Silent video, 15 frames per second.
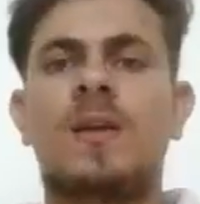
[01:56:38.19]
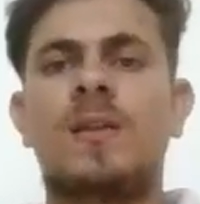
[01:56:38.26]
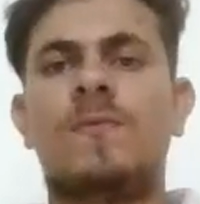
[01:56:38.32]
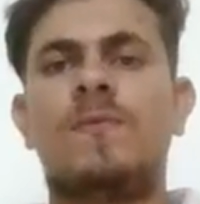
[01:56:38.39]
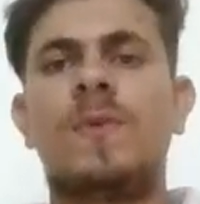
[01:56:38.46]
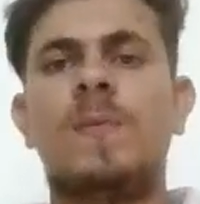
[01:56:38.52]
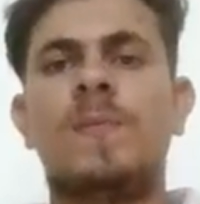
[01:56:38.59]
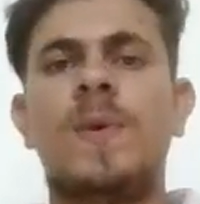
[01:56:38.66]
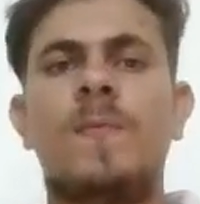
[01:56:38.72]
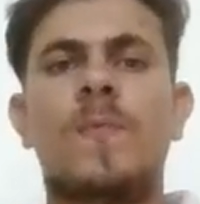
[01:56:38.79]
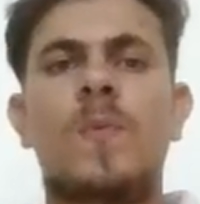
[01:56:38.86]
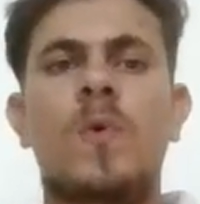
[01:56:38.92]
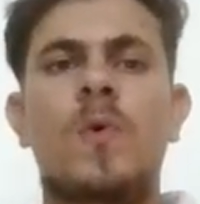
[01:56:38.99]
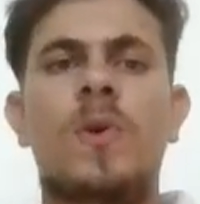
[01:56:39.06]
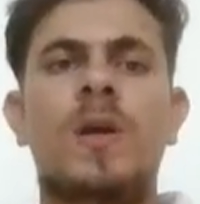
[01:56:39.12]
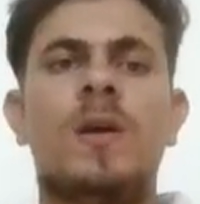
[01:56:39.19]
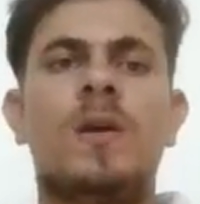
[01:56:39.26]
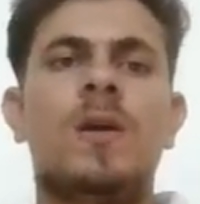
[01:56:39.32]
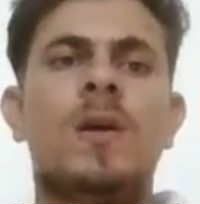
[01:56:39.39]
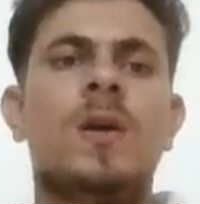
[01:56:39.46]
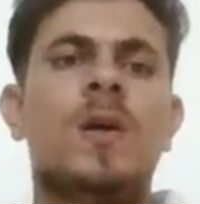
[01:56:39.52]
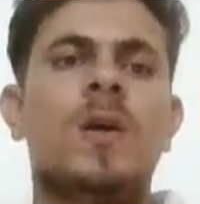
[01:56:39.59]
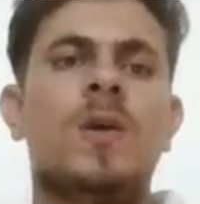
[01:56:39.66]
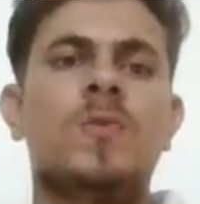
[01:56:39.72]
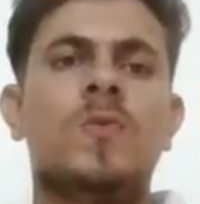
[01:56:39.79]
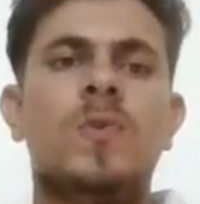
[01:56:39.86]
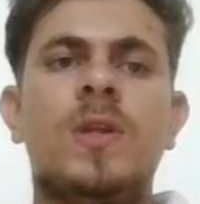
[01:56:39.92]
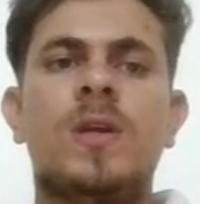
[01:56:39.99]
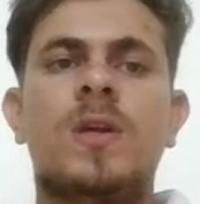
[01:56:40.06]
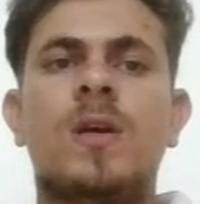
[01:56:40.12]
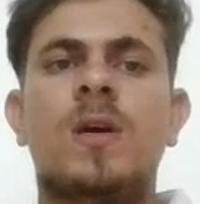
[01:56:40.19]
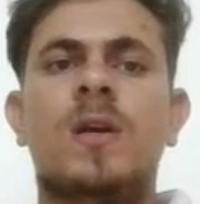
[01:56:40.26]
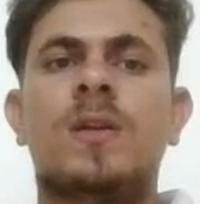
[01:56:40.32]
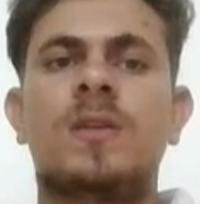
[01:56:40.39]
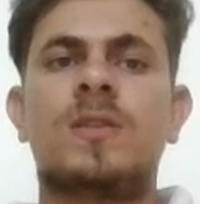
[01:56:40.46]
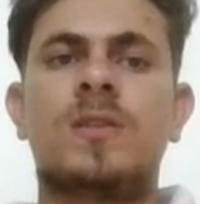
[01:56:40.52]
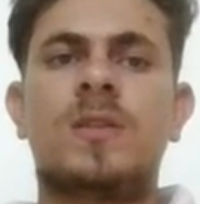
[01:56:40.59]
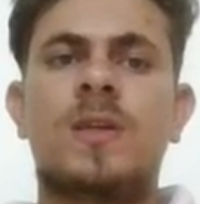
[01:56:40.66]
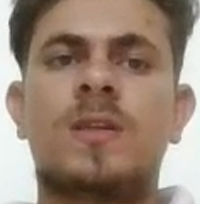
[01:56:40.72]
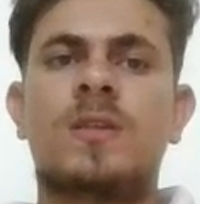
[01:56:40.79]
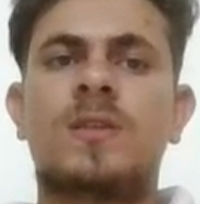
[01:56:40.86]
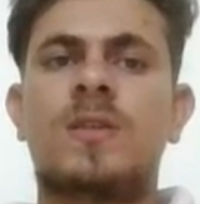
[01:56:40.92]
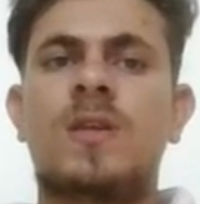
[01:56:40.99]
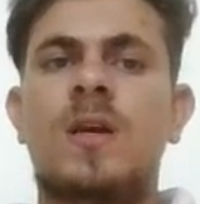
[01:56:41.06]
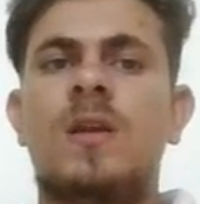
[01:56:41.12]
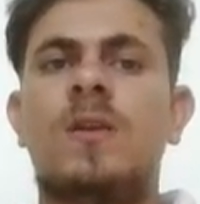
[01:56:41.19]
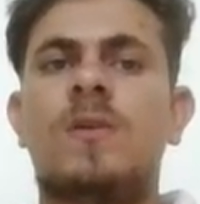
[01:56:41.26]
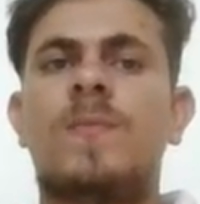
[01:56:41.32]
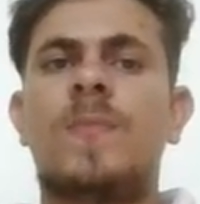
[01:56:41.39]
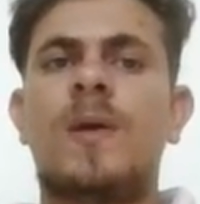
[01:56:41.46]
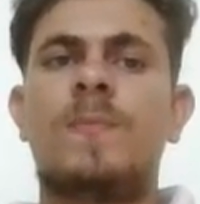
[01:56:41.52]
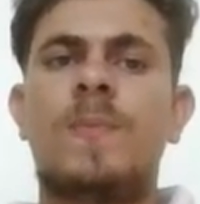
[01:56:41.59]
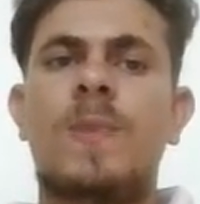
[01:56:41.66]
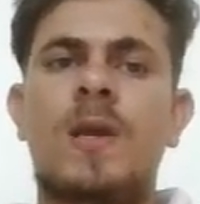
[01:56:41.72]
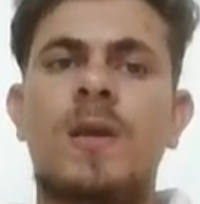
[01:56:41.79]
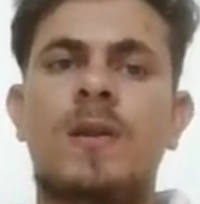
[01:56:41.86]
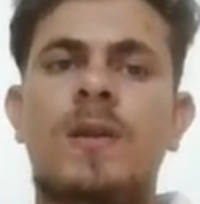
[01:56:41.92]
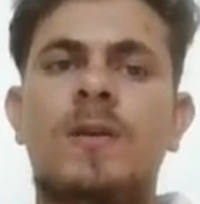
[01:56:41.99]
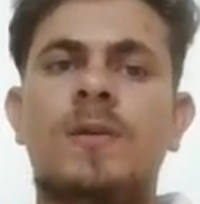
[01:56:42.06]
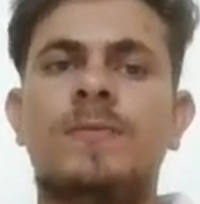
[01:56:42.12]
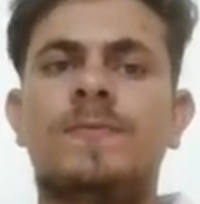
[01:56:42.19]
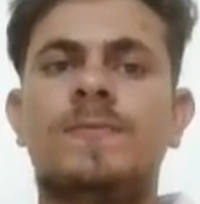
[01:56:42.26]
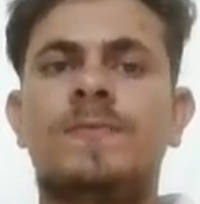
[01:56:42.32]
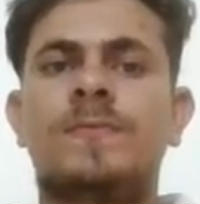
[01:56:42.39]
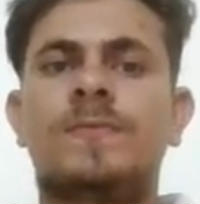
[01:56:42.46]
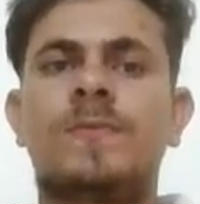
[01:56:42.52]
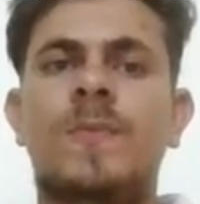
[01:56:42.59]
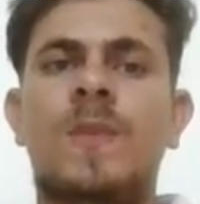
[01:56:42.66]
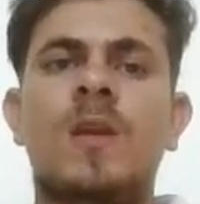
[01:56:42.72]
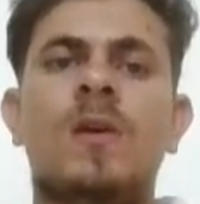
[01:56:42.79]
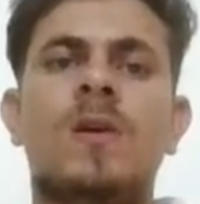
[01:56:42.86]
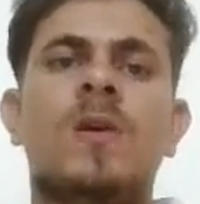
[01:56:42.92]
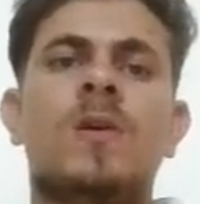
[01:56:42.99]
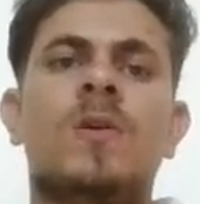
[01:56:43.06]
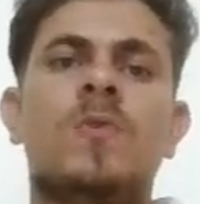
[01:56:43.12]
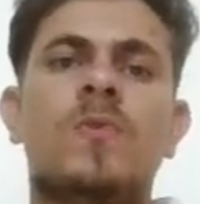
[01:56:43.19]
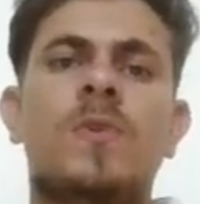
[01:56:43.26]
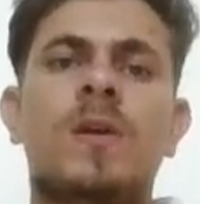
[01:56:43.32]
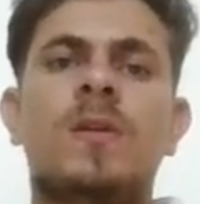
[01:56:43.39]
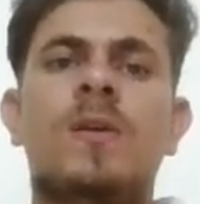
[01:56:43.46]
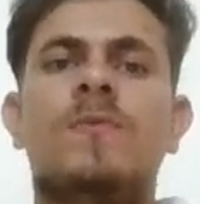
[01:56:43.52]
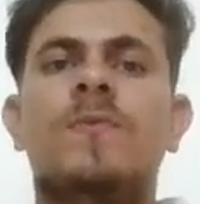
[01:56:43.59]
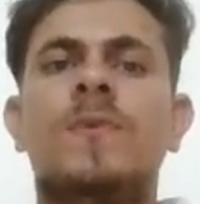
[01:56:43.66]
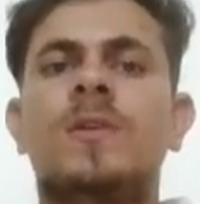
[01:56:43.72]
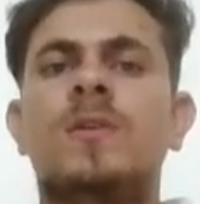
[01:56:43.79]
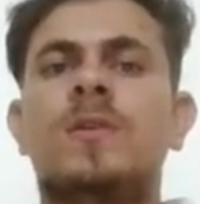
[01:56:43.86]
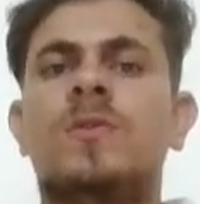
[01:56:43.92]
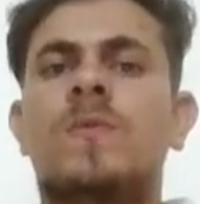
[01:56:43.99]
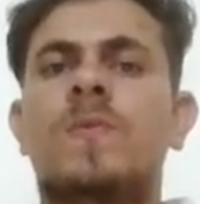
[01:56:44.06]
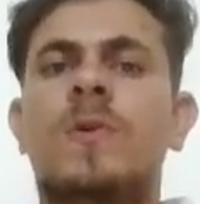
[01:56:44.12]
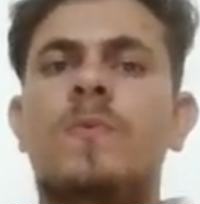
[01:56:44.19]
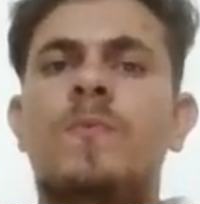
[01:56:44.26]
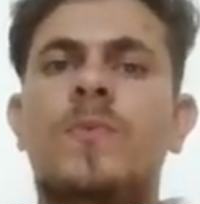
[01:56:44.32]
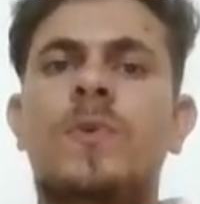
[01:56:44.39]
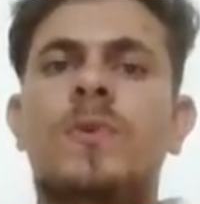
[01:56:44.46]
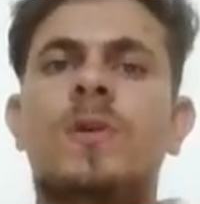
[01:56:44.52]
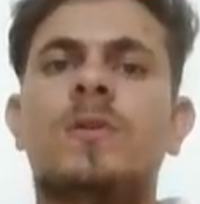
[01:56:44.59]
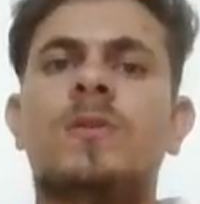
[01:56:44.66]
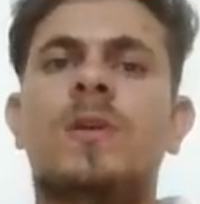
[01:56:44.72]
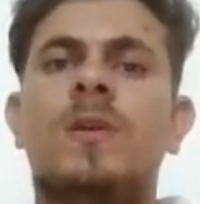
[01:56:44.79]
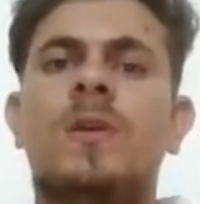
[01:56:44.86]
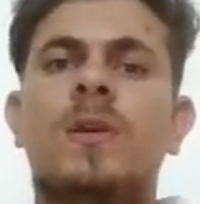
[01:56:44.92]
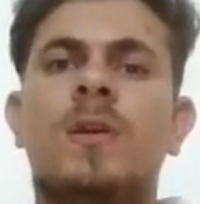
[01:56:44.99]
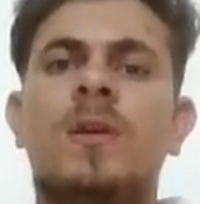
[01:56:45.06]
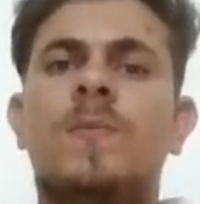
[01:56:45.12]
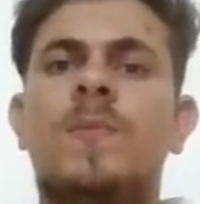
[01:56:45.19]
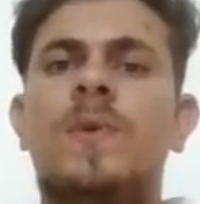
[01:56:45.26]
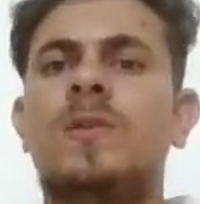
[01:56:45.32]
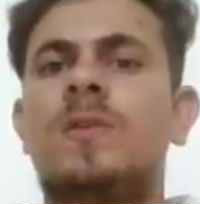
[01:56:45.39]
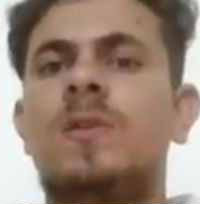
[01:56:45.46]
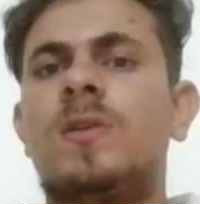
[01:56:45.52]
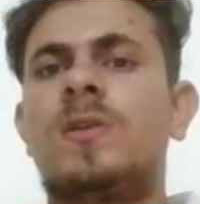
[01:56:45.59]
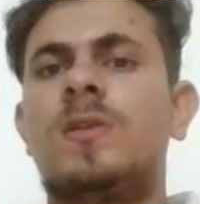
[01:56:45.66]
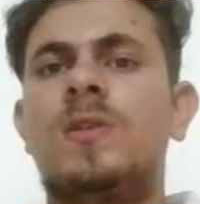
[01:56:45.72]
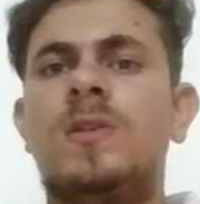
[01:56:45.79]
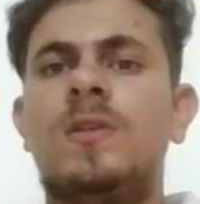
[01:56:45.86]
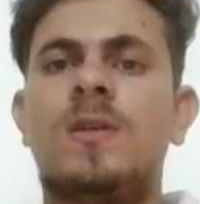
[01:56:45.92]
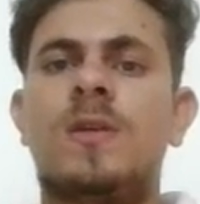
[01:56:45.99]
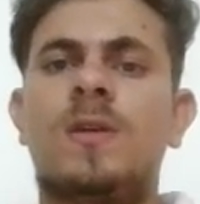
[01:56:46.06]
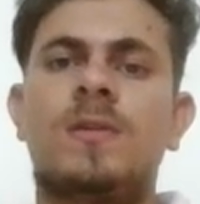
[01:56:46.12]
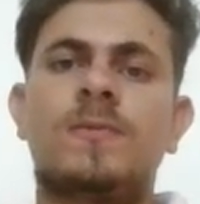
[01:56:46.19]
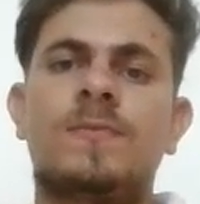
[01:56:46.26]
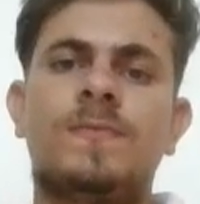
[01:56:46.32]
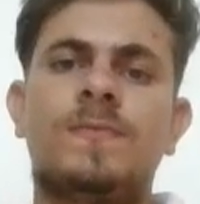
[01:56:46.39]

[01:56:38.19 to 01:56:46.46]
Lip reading: The film employed a unique artistic style by blending together features of computer-generated imaginary CGI